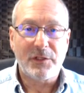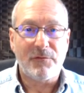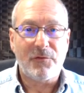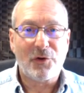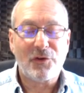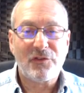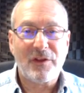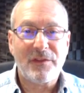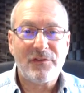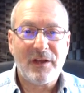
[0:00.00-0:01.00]
You focus
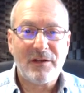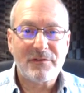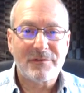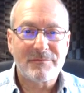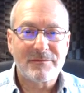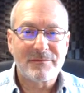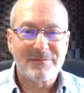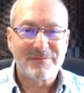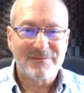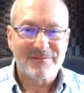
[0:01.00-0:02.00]
on the sound?
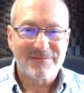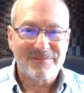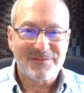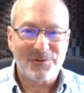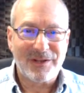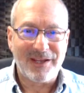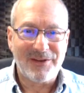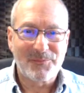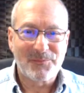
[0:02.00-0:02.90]
Okay.